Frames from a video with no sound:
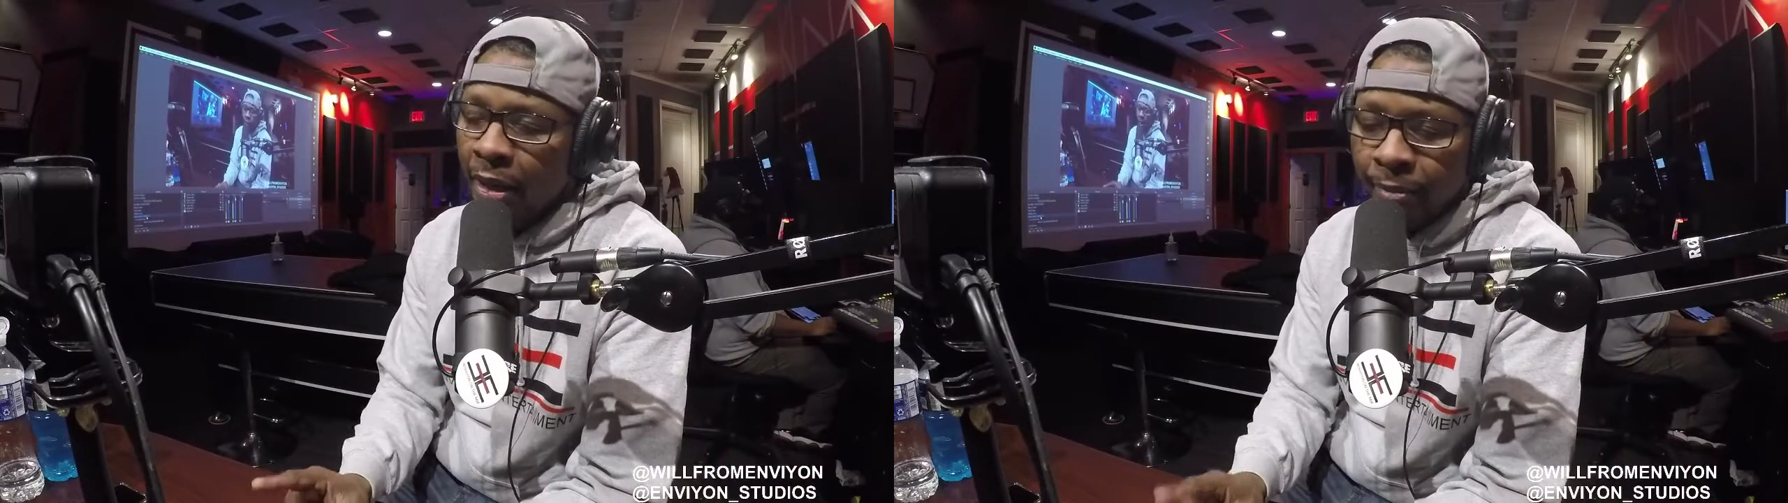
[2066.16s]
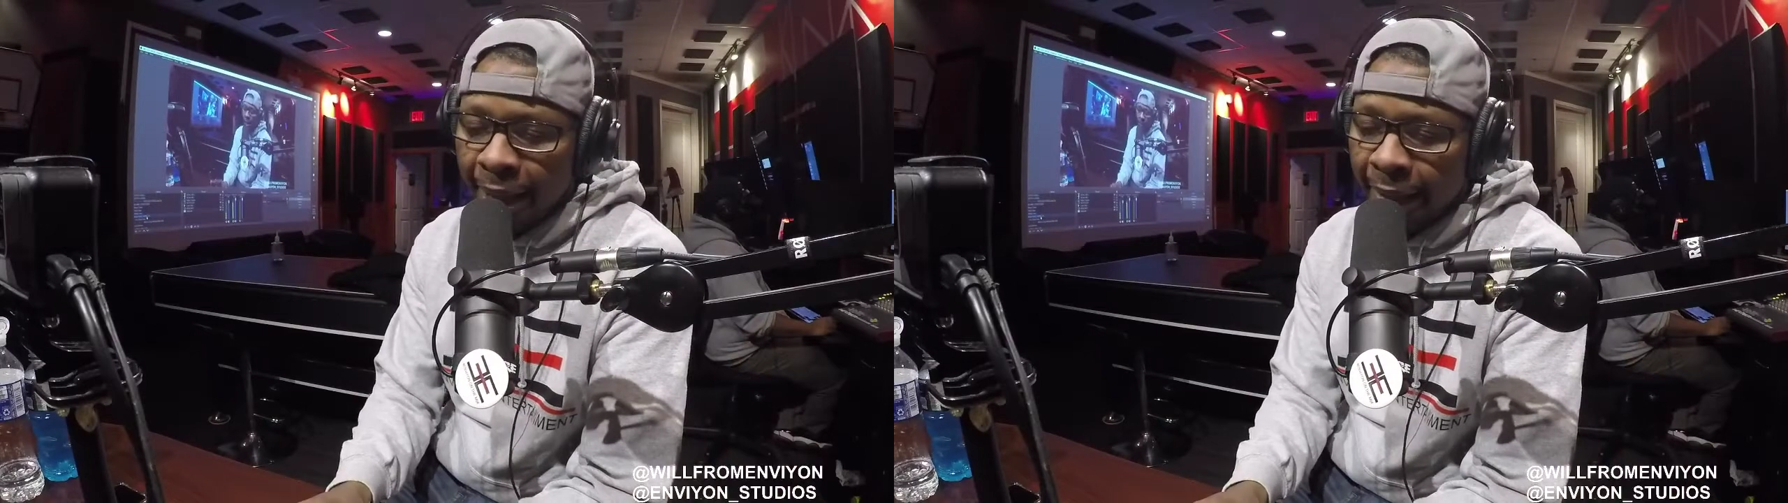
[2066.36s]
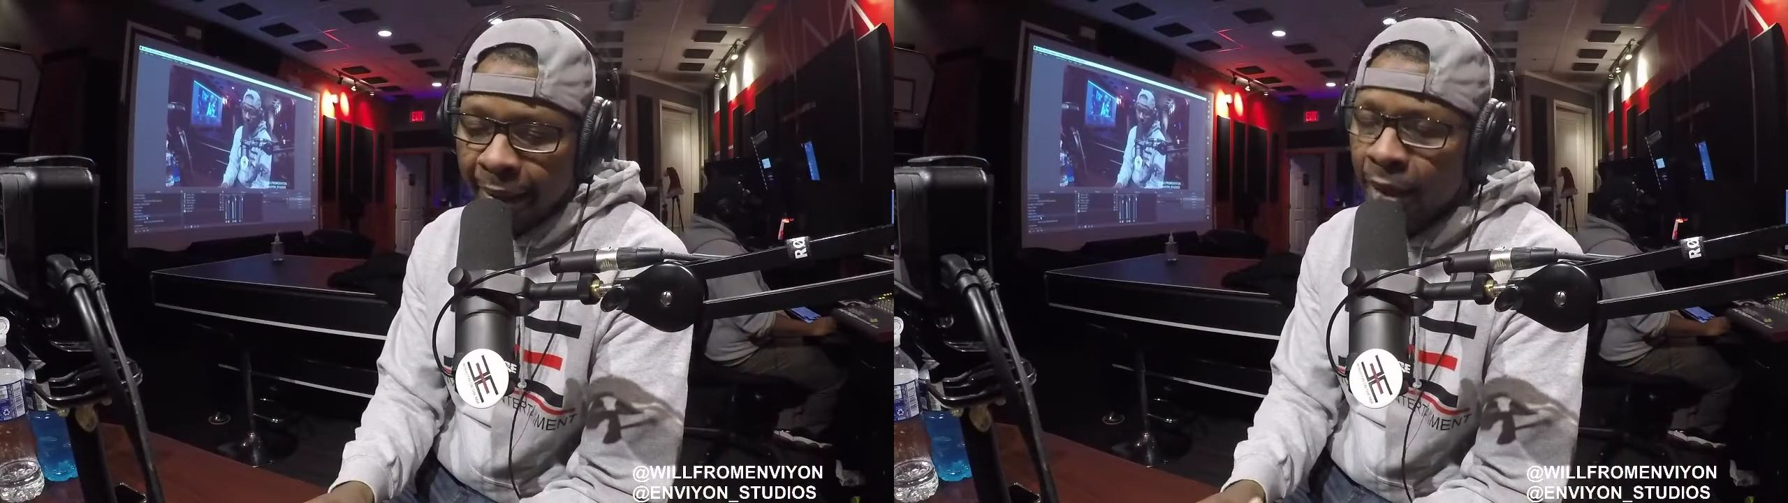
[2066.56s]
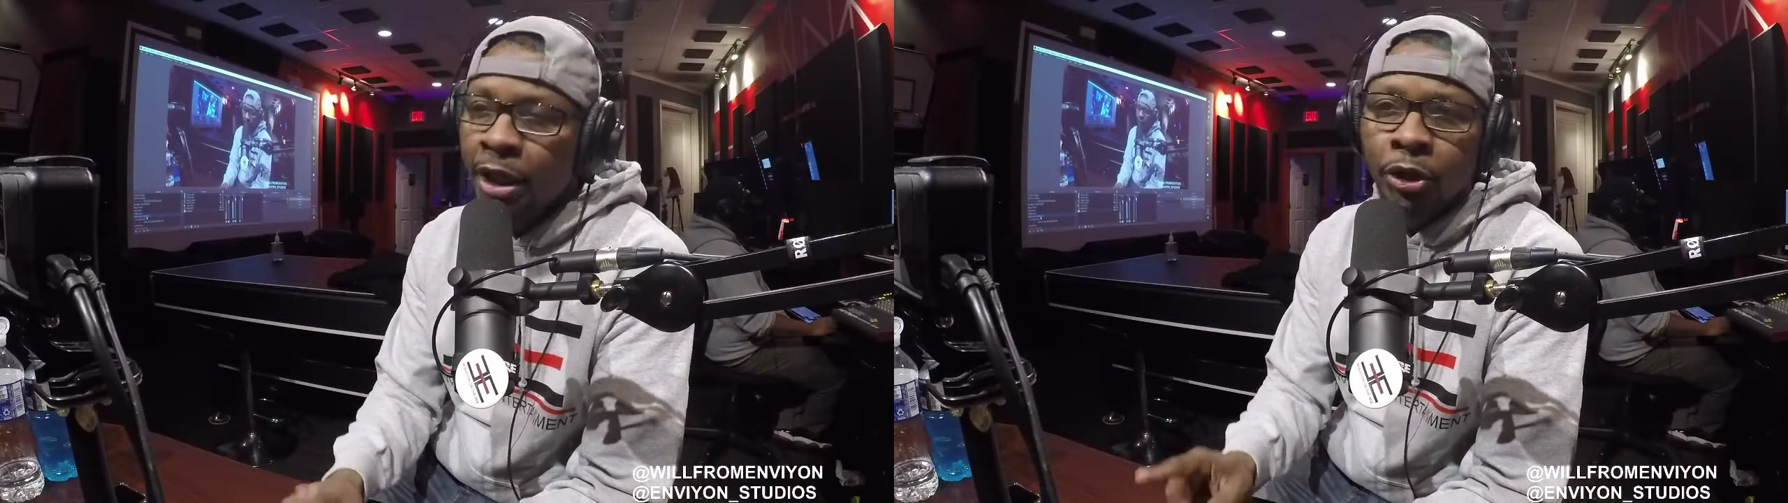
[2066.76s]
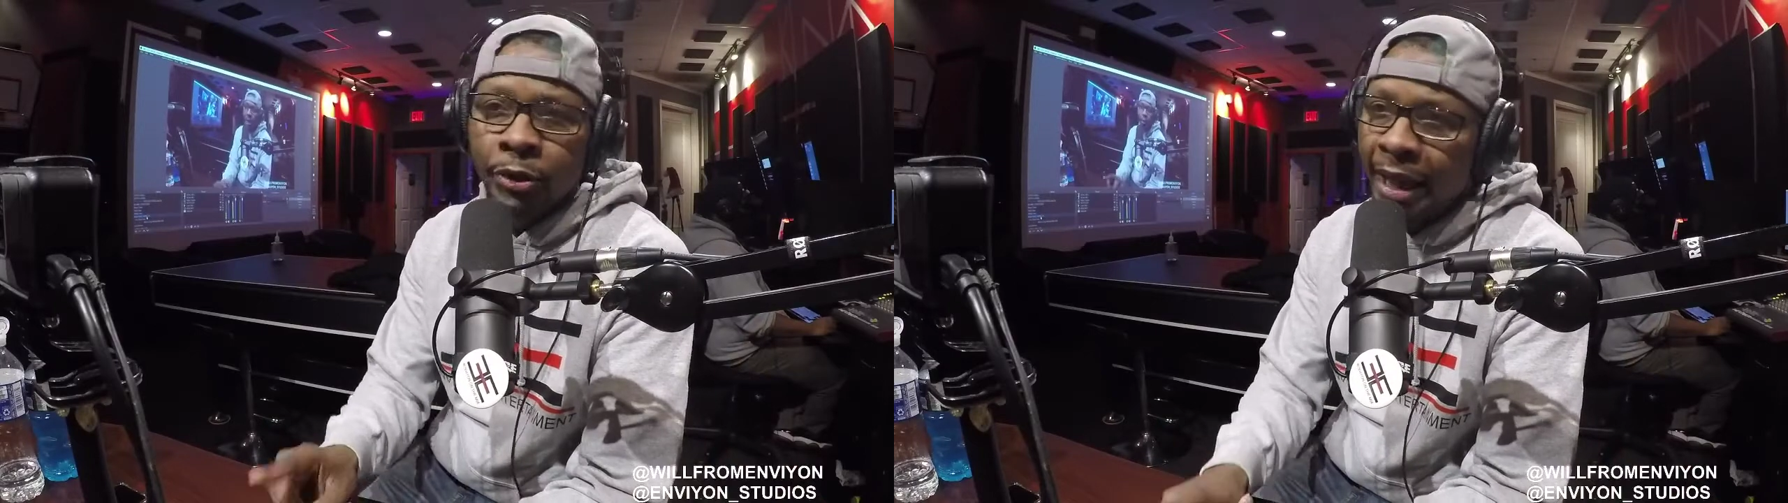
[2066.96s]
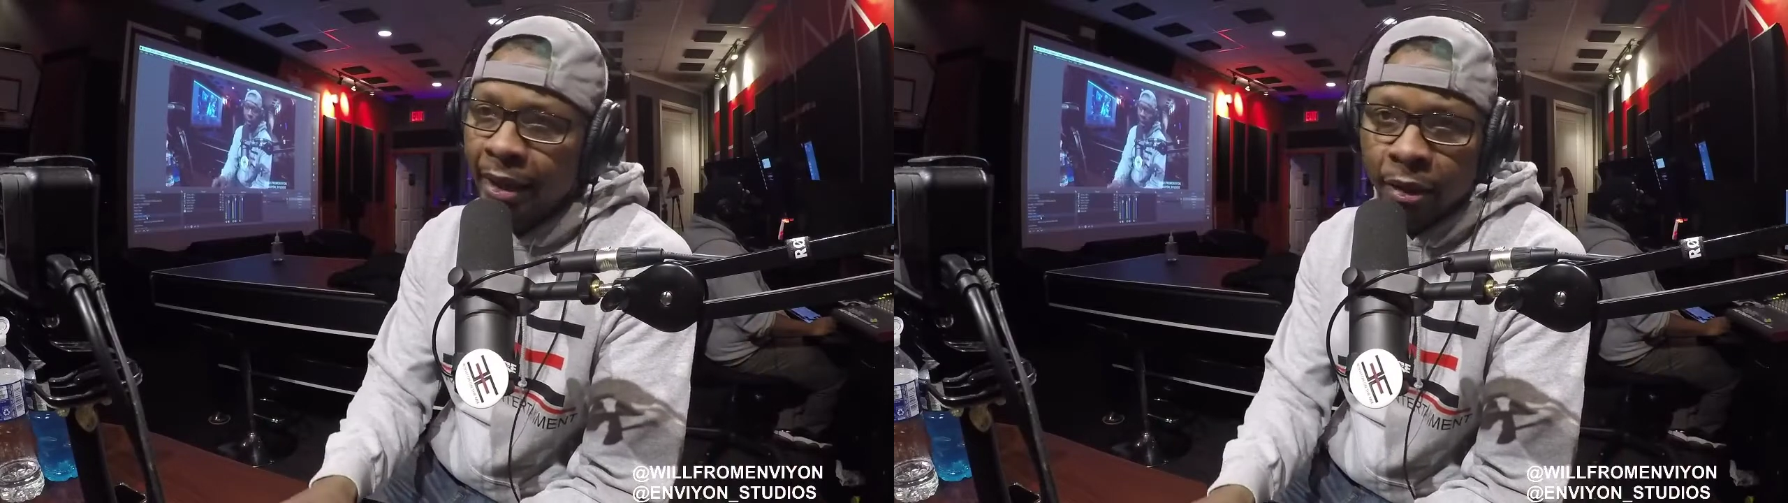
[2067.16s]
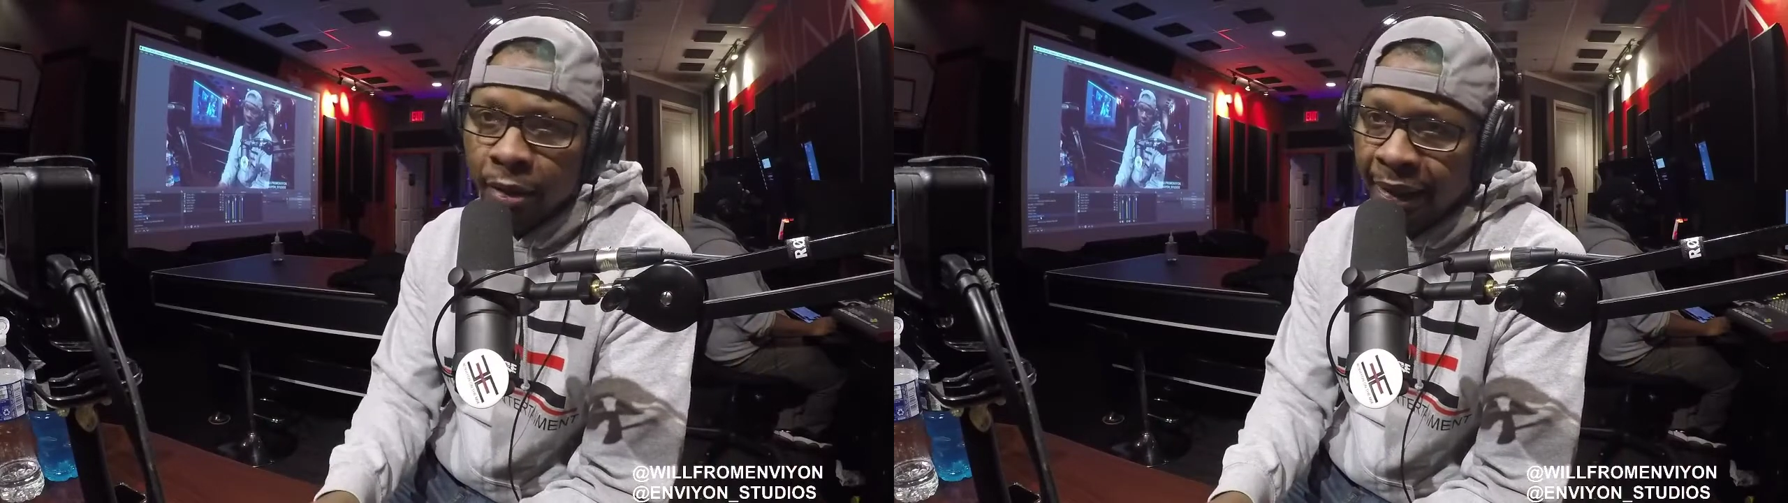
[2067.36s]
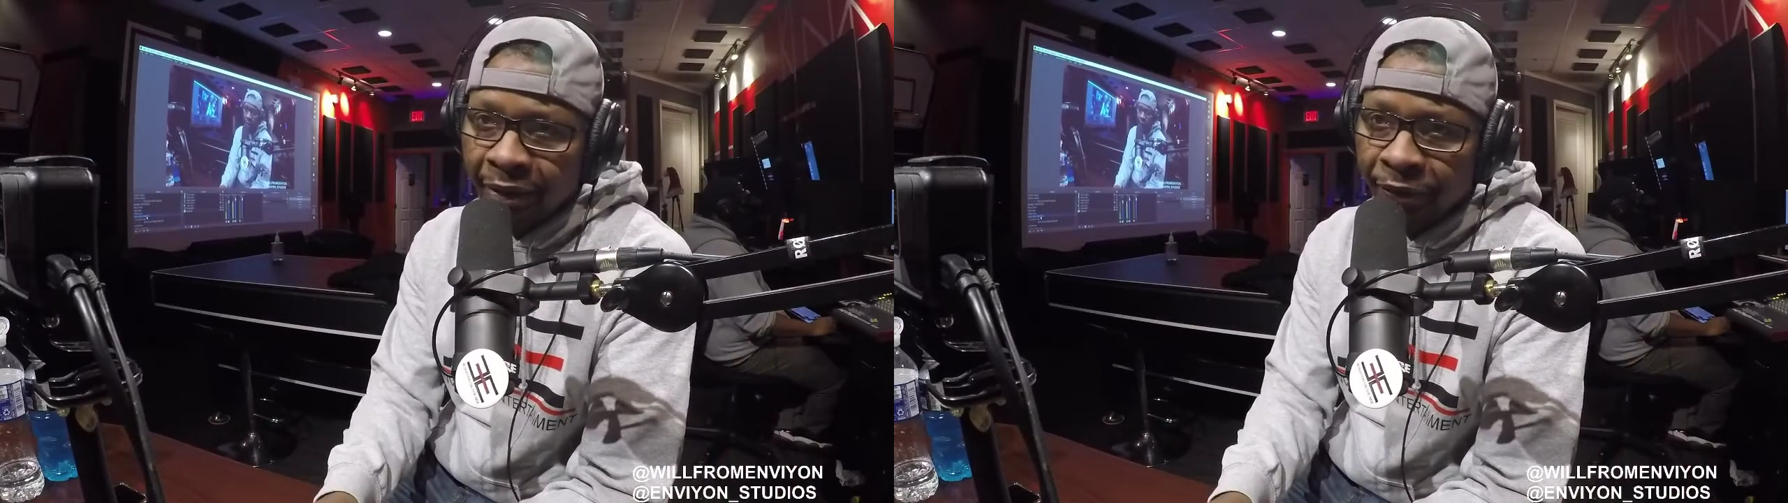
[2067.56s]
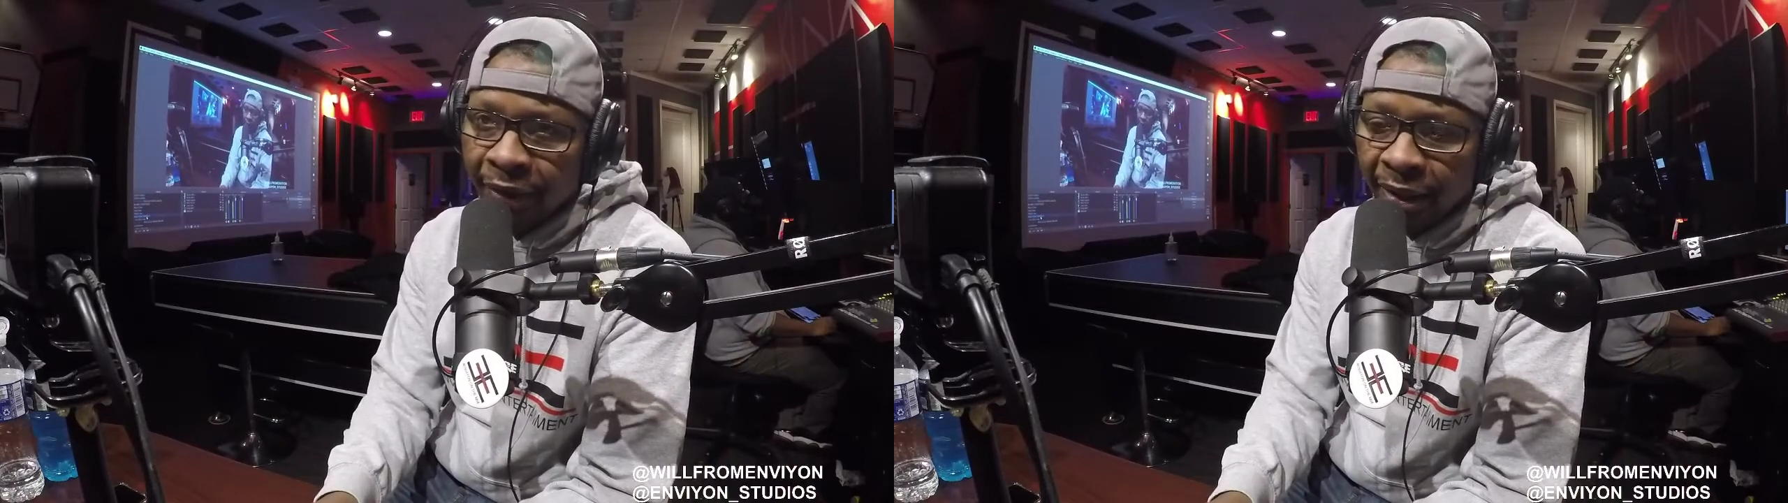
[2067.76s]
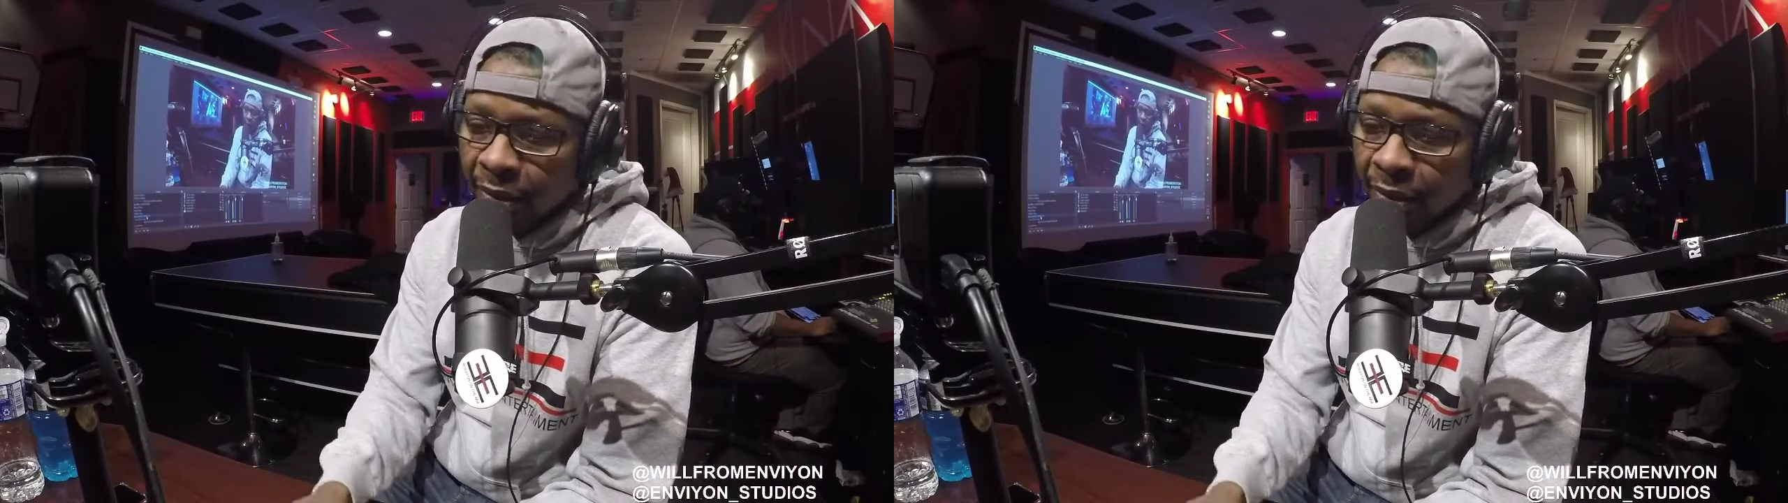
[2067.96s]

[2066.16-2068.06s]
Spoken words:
a mic, you got a little interface,